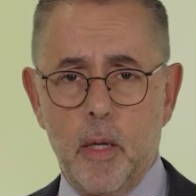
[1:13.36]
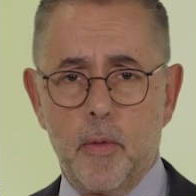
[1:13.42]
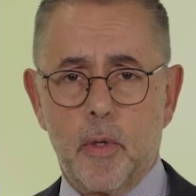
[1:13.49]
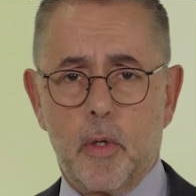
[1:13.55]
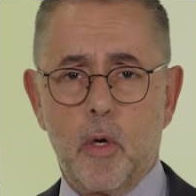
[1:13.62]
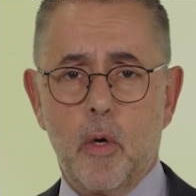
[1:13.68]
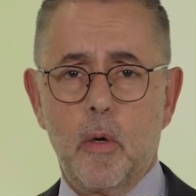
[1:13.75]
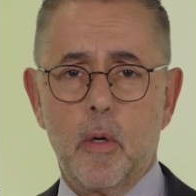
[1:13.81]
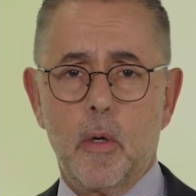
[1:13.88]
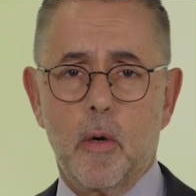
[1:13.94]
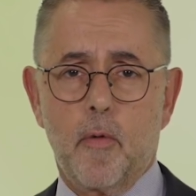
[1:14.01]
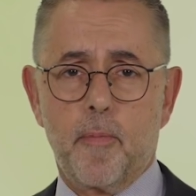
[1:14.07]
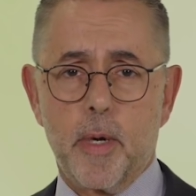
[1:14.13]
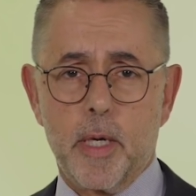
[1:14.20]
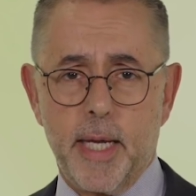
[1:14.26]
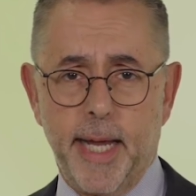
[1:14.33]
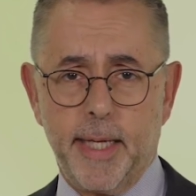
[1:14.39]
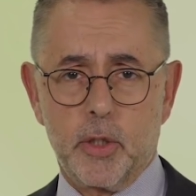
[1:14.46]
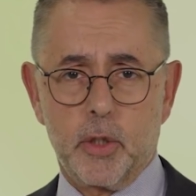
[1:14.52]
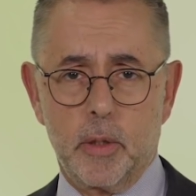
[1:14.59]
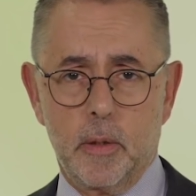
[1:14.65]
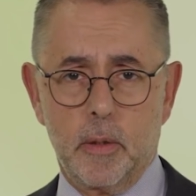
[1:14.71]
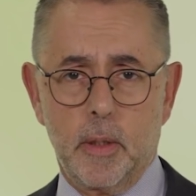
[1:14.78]
The core of
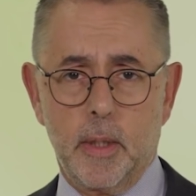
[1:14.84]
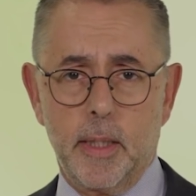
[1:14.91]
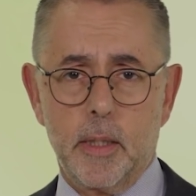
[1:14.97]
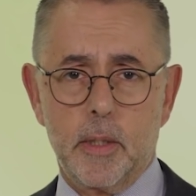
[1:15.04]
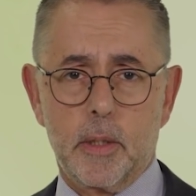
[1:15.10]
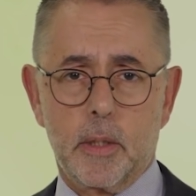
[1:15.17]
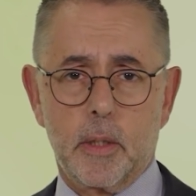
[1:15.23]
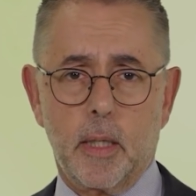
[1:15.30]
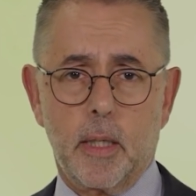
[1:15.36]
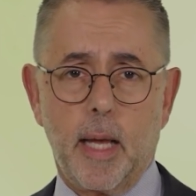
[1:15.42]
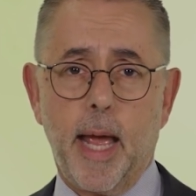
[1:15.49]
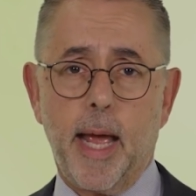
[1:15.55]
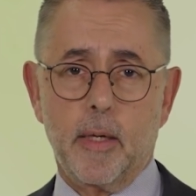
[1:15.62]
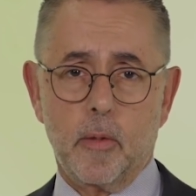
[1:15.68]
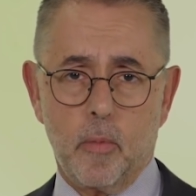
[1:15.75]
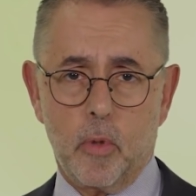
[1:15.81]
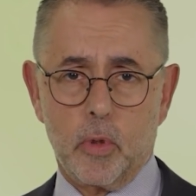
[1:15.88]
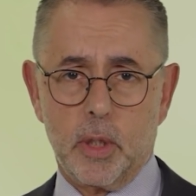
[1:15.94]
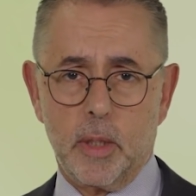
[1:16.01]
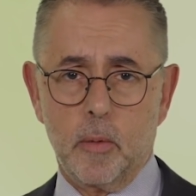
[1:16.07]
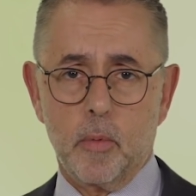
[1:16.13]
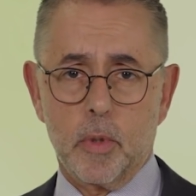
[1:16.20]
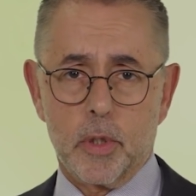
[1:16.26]
protection is hand
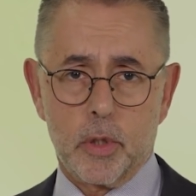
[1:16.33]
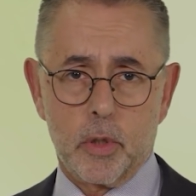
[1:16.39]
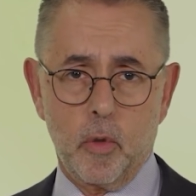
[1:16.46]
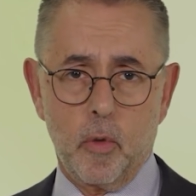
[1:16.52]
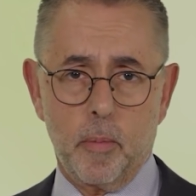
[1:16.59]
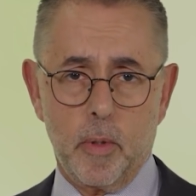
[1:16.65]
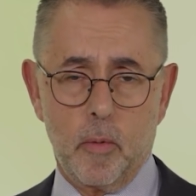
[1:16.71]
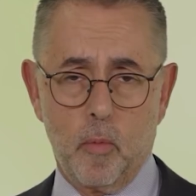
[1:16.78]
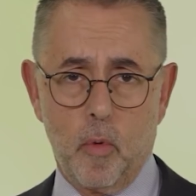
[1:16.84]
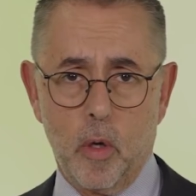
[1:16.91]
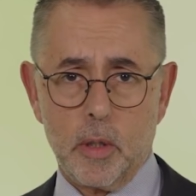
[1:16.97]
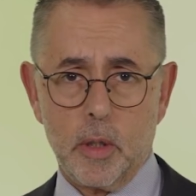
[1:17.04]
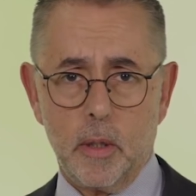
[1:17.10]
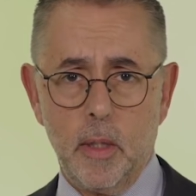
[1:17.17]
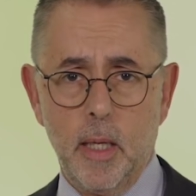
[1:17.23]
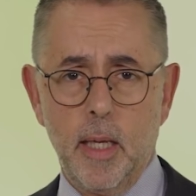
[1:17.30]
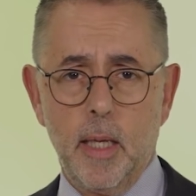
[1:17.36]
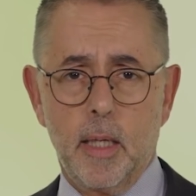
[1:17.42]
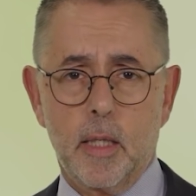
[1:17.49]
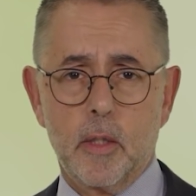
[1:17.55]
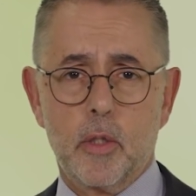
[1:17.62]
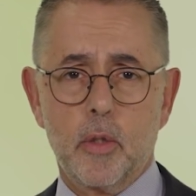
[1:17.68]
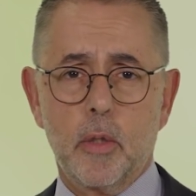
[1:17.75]
washing with soap and water,
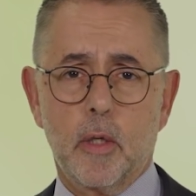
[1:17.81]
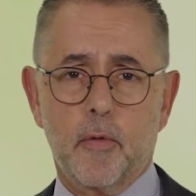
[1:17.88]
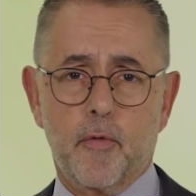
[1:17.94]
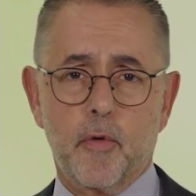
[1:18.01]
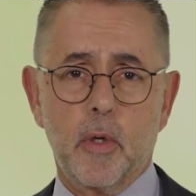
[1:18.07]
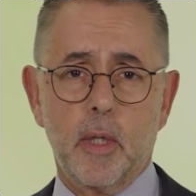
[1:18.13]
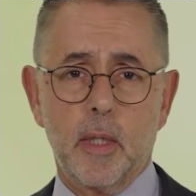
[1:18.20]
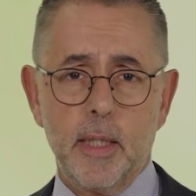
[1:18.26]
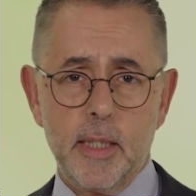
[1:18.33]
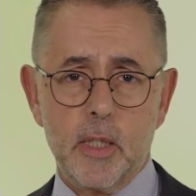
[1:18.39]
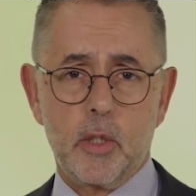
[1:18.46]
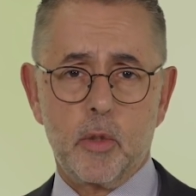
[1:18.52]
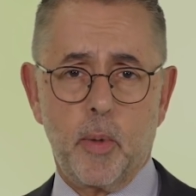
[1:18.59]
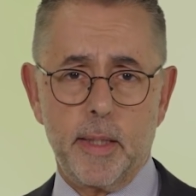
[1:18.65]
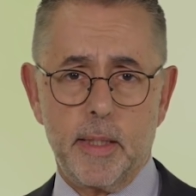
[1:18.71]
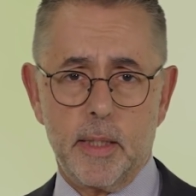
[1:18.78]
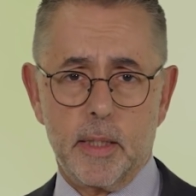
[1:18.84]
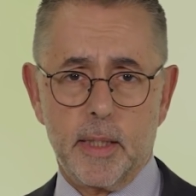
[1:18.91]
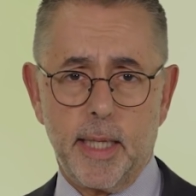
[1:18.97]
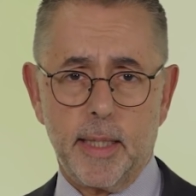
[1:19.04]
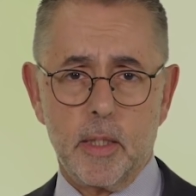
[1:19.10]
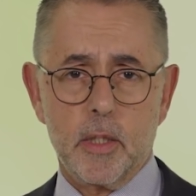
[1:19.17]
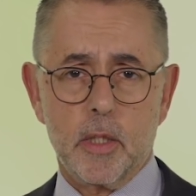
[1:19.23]
and doing it for at least 20
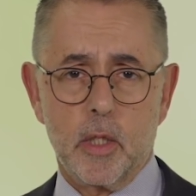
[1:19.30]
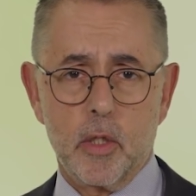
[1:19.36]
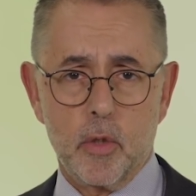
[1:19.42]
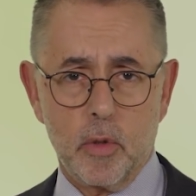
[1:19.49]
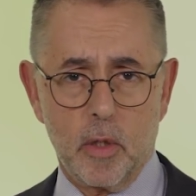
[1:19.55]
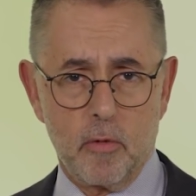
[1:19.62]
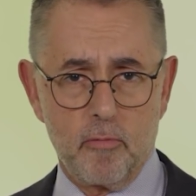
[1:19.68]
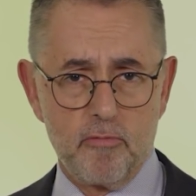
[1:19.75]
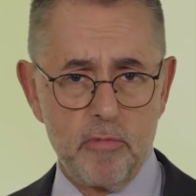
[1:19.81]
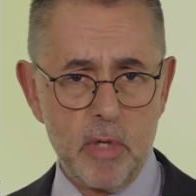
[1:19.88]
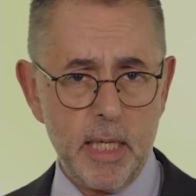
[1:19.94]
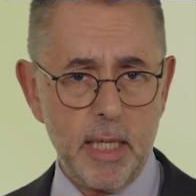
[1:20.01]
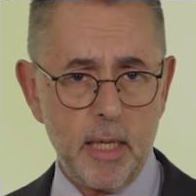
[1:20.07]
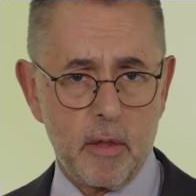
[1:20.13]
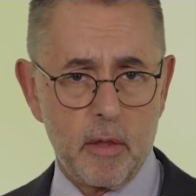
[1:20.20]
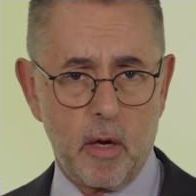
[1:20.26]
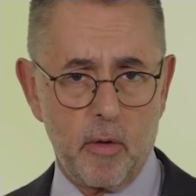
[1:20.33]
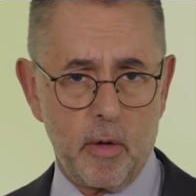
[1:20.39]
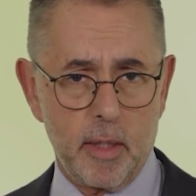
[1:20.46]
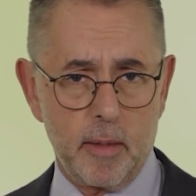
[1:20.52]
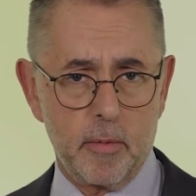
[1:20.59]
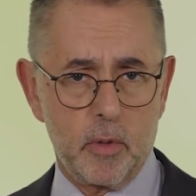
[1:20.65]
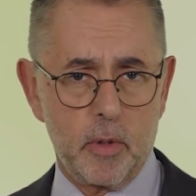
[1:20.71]
seconds and doing it really
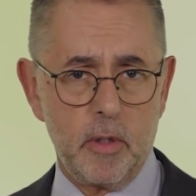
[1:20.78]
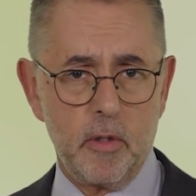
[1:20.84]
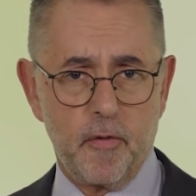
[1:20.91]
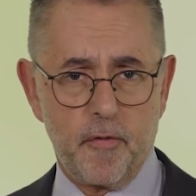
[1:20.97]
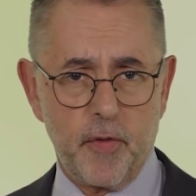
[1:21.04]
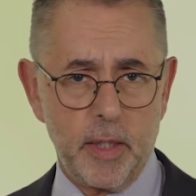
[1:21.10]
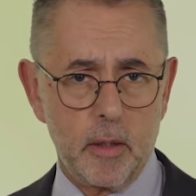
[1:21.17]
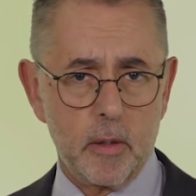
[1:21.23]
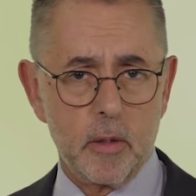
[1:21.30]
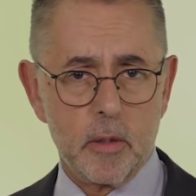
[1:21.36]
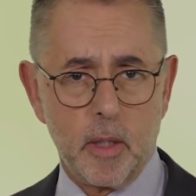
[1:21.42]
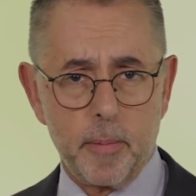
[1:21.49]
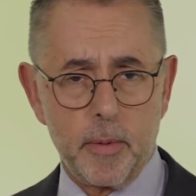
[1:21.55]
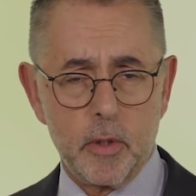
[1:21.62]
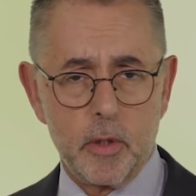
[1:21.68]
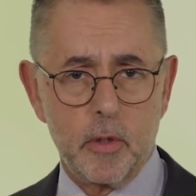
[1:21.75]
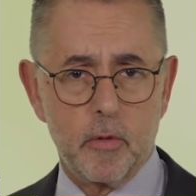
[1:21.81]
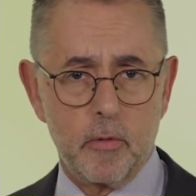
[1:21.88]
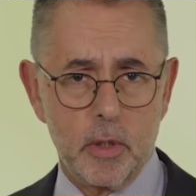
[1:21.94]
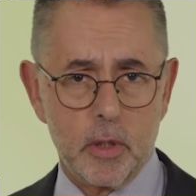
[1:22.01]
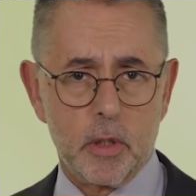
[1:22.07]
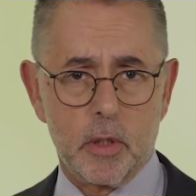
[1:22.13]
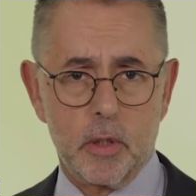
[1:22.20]
thoroughly between your fingers up into your
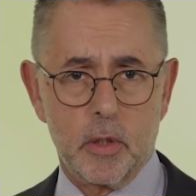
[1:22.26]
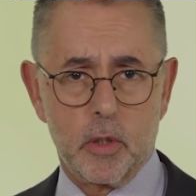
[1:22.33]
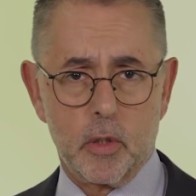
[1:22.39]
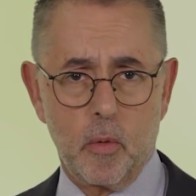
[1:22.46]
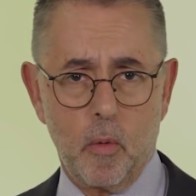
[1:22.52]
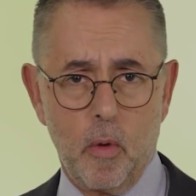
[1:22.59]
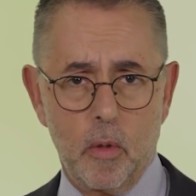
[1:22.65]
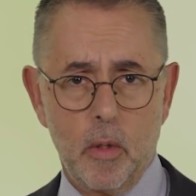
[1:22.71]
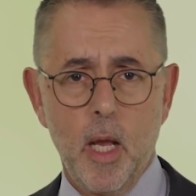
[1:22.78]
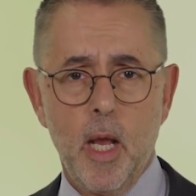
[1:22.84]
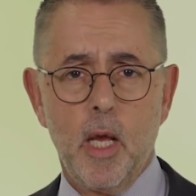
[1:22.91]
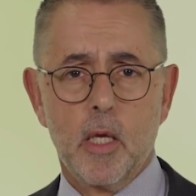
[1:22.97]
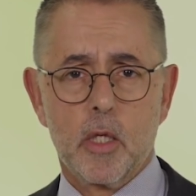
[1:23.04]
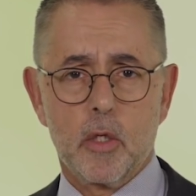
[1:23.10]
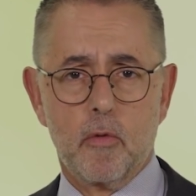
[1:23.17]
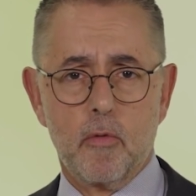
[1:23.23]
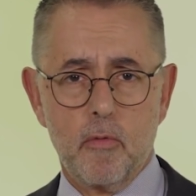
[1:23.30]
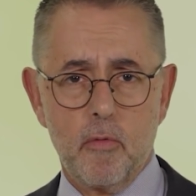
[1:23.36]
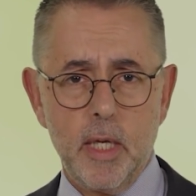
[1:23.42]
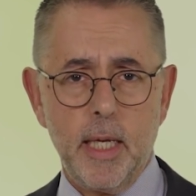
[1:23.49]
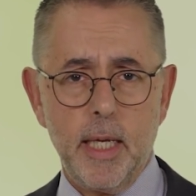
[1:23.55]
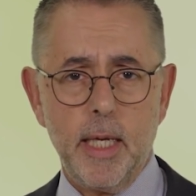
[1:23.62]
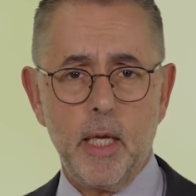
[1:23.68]
wrists and so on. So
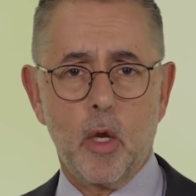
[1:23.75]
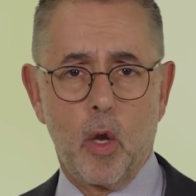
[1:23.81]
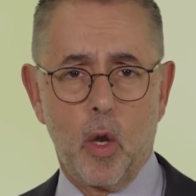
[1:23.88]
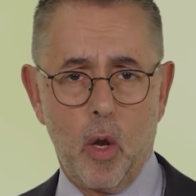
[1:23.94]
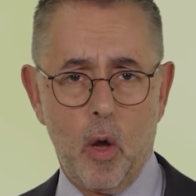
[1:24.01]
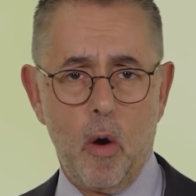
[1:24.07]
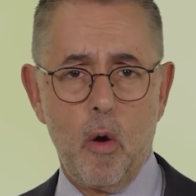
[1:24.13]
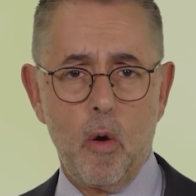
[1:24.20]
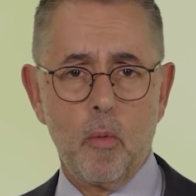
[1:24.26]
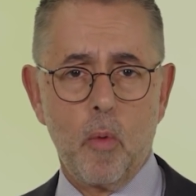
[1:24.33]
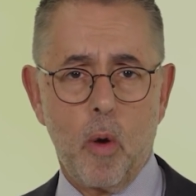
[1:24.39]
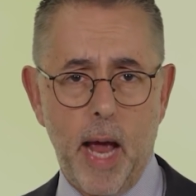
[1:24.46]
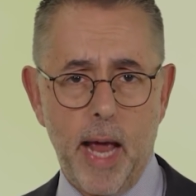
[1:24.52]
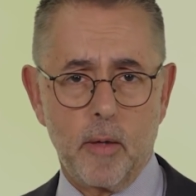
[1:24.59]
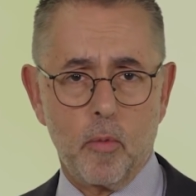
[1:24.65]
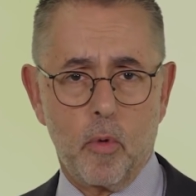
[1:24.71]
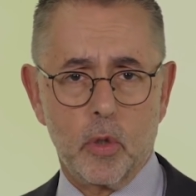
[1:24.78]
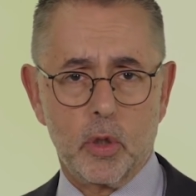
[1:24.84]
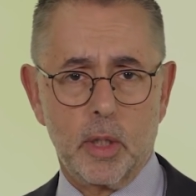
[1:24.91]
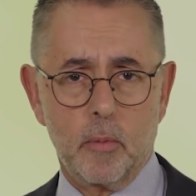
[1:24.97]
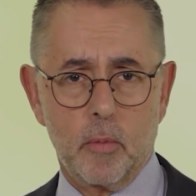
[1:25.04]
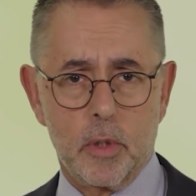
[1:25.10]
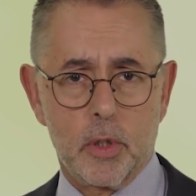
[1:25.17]
really long hand
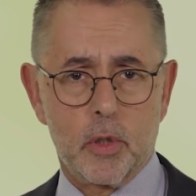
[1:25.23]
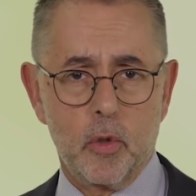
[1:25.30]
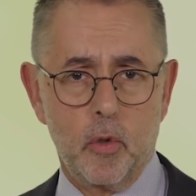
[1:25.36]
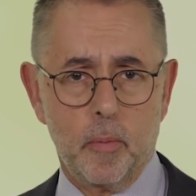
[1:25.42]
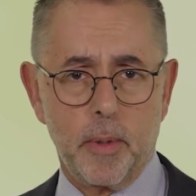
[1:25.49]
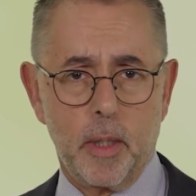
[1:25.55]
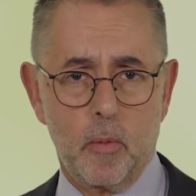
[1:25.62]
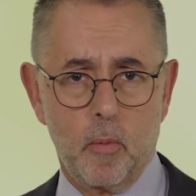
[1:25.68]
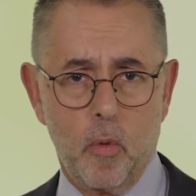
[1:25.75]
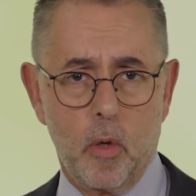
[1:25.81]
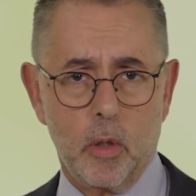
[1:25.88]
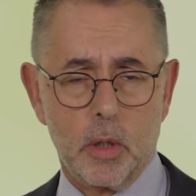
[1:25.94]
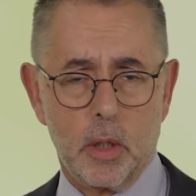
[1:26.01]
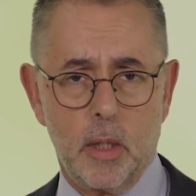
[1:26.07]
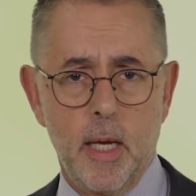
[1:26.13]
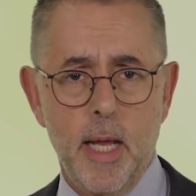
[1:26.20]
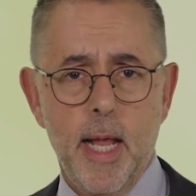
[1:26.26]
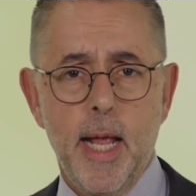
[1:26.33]
washing with soap and water.